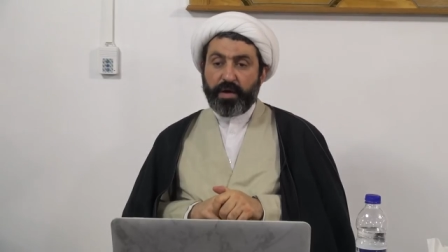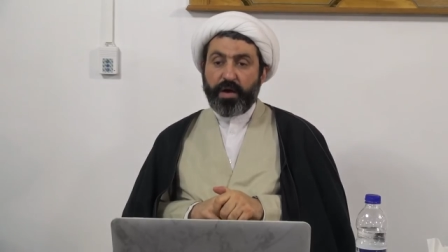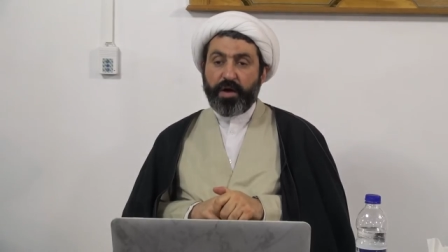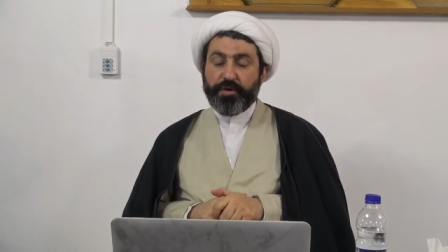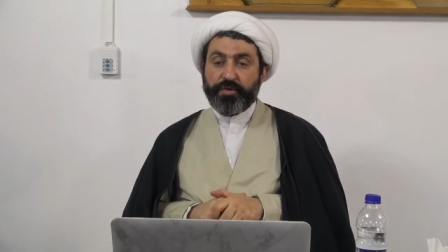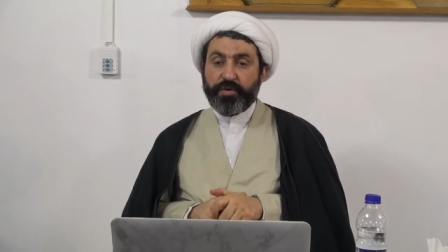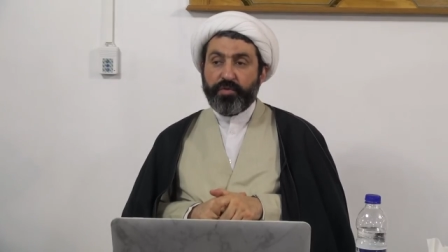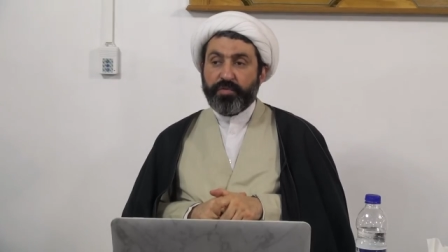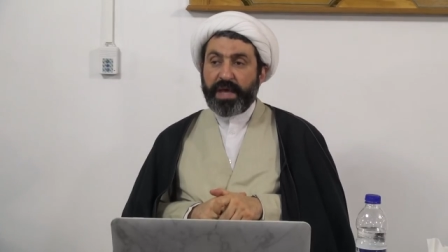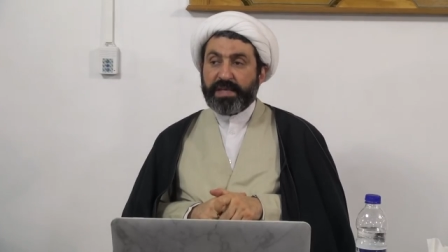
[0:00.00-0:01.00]
are
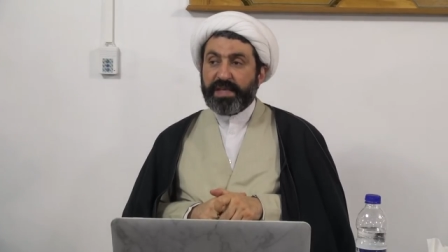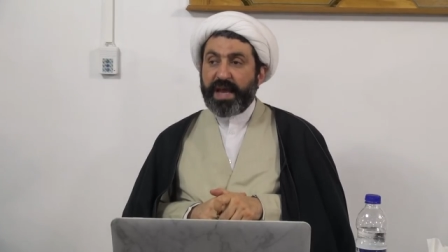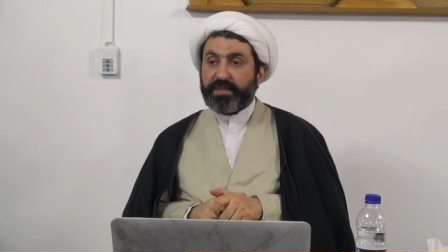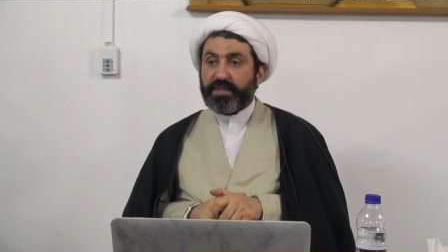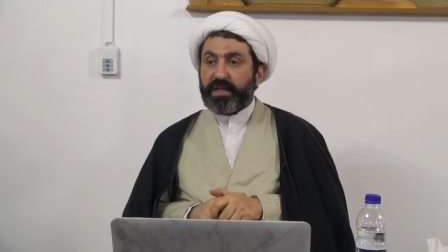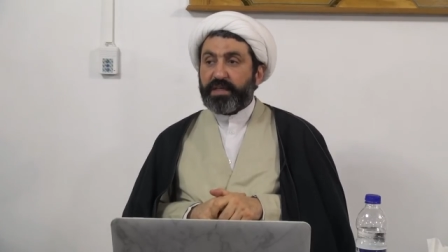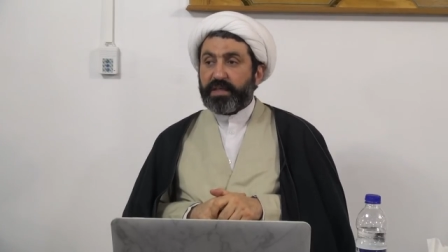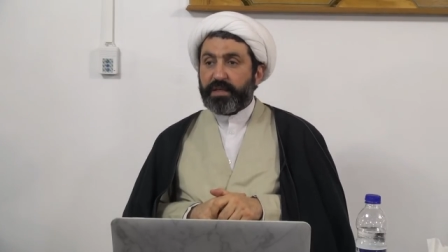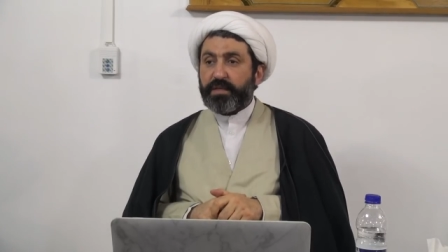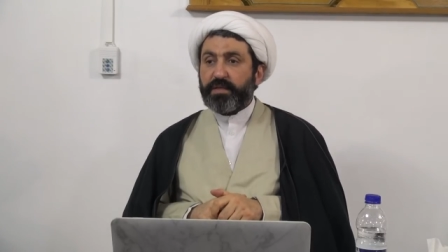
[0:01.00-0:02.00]
known as Adliya,